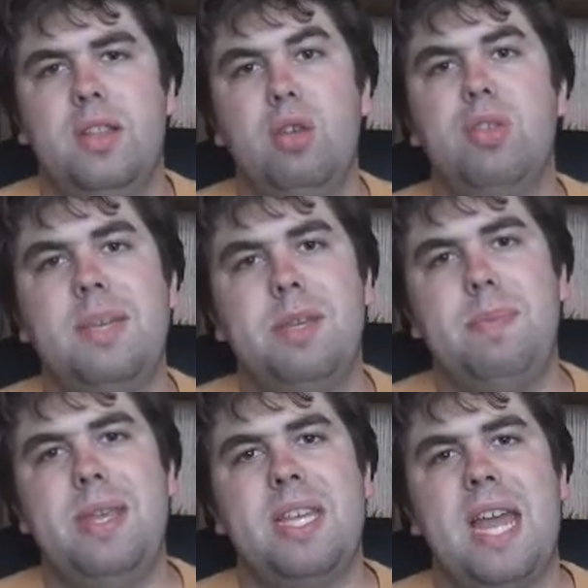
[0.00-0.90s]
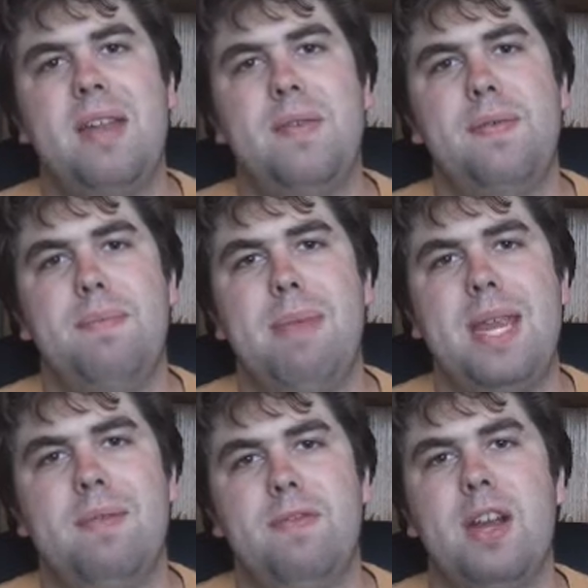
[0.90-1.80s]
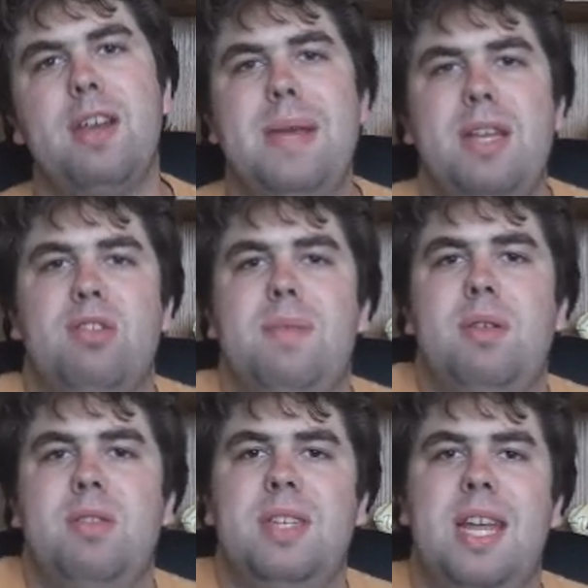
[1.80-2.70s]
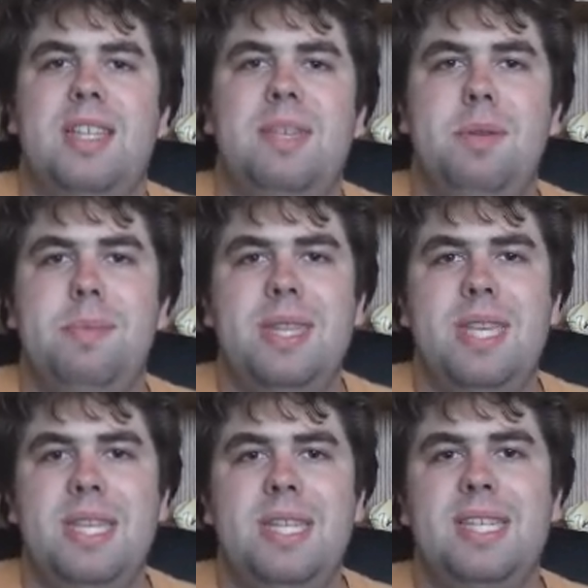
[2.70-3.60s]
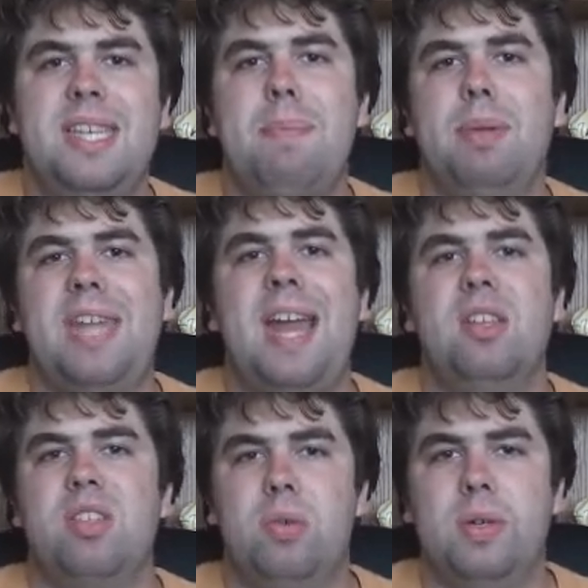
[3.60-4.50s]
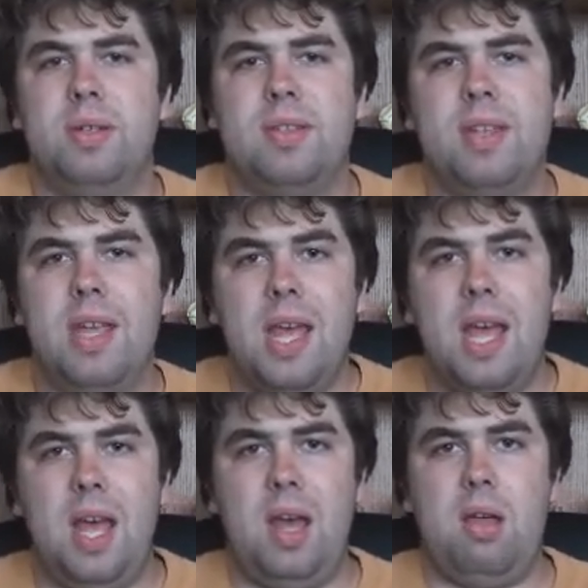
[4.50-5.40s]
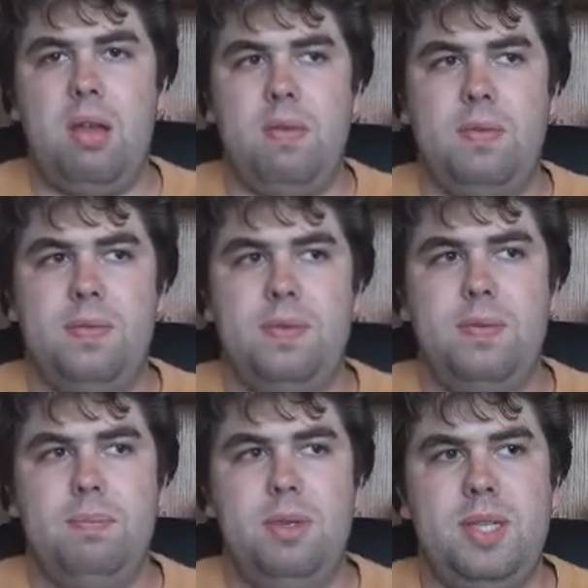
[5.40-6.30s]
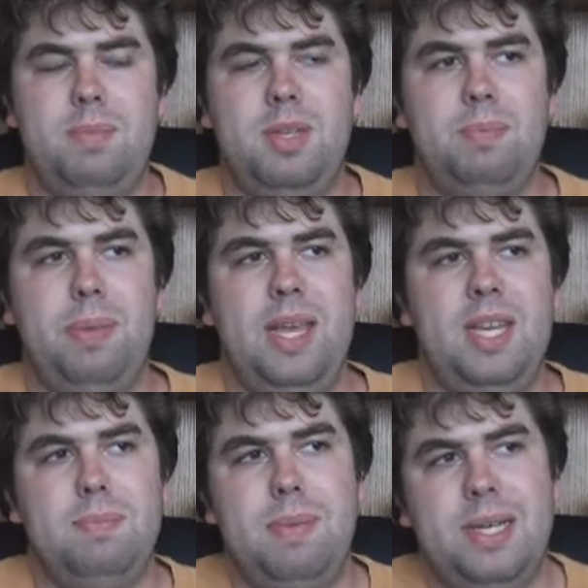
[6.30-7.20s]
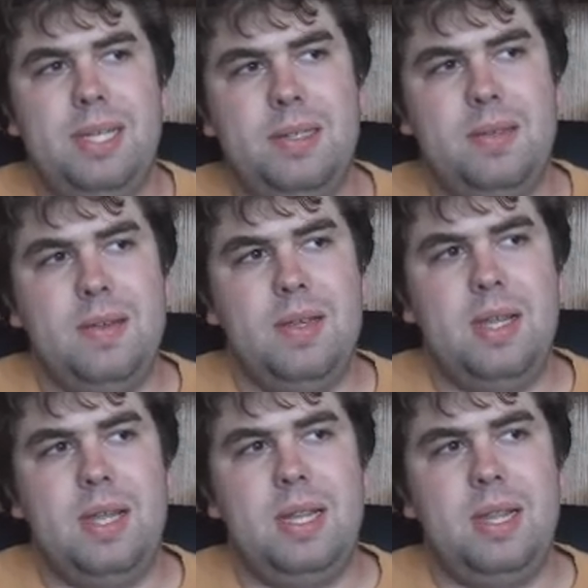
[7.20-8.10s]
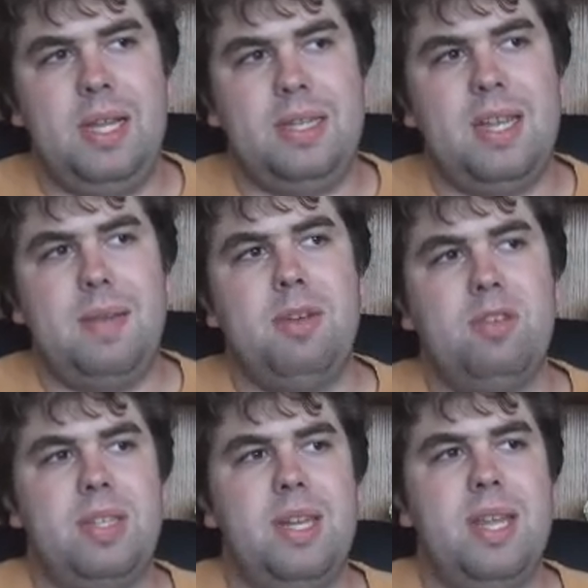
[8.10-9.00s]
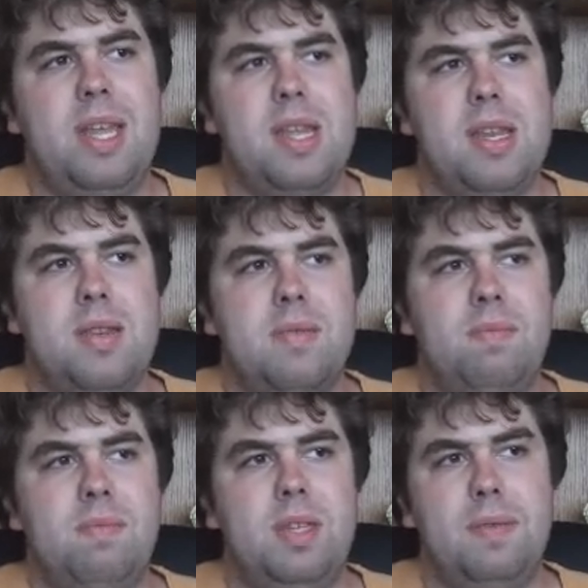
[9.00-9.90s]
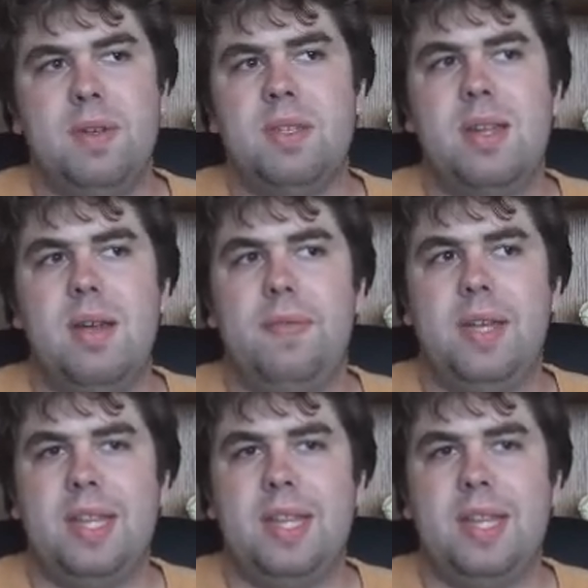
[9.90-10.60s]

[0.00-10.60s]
those seem to be kind of very mainstream. This kind of seem to be the staple dinosaurs of museum displays. But, like I said, I'm interested in different stuff.